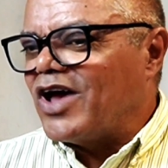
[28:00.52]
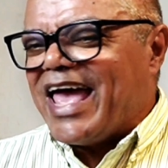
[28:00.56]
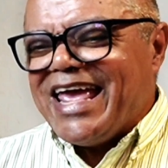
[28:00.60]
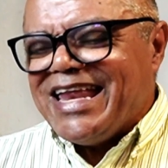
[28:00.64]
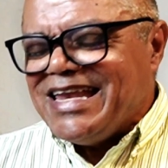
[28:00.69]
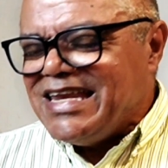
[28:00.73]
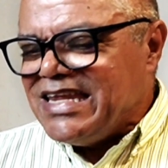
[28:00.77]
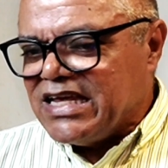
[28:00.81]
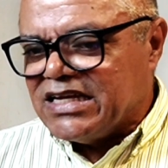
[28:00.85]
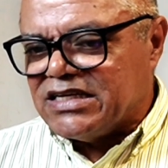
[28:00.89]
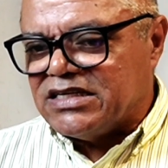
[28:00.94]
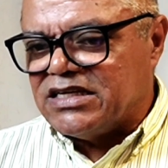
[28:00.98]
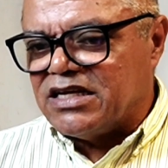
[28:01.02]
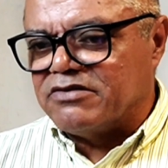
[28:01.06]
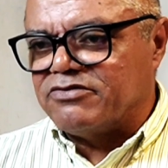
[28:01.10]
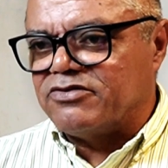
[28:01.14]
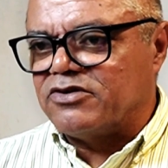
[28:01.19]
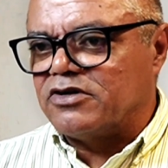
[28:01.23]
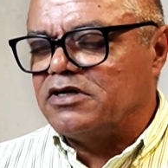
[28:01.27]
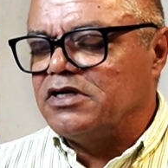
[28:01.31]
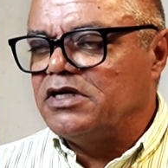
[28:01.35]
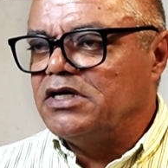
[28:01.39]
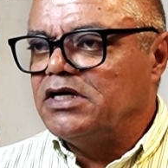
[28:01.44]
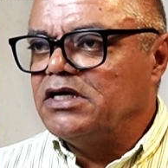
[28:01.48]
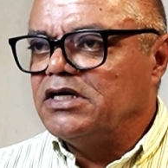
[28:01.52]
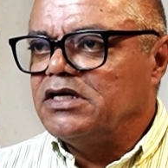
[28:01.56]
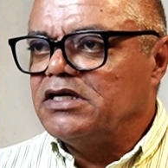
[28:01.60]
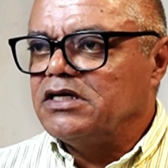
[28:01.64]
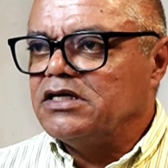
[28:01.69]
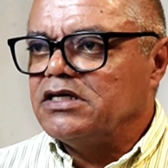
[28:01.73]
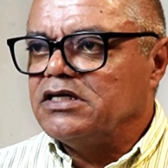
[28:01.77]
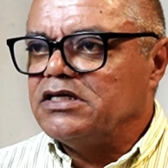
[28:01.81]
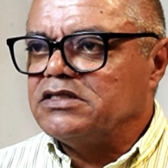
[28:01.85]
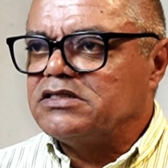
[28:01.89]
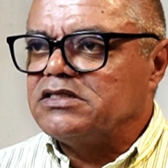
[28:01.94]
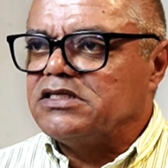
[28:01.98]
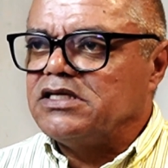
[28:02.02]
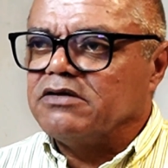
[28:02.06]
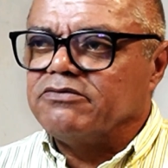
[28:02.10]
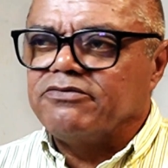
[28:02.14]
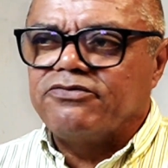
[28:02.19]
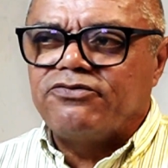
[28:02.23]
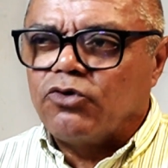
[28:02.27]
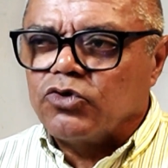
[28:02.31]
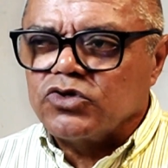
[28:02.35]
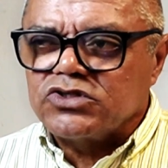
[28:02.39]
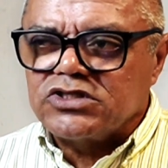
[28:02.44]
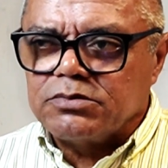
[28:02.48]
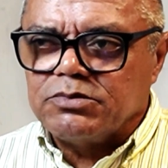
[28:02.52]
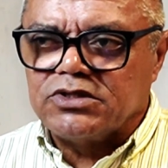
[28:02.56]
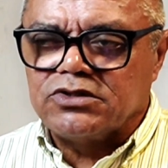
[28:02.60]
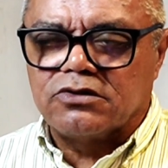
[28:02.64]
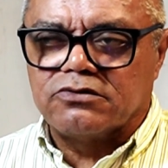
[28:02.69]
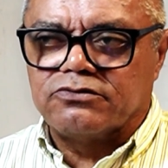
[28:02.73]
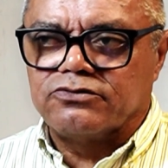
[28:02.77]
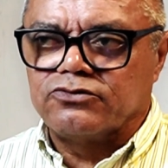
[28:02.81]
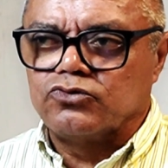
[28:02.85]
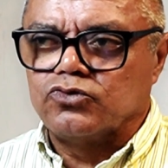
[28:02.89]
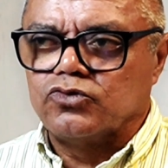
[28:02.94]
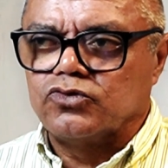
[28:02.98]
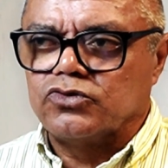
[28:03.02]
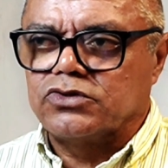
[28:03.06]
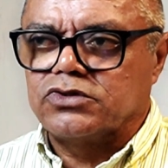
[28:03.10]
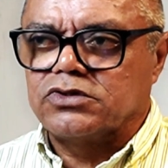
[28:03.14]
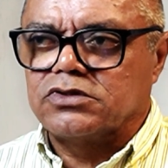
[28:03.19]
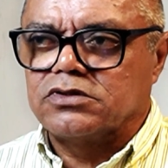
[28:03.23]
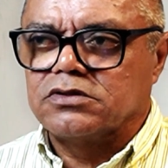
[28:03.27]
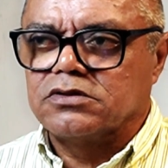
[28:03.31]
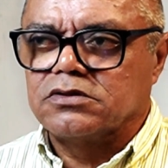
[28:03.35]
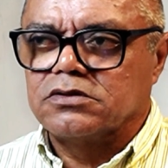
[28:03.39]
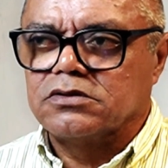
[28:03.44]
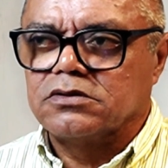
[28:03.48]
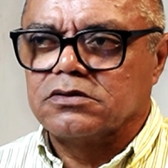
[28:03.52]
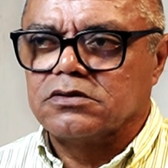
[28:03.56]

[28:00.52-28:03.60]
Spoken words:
or any endeavor, is the enforcement of rules.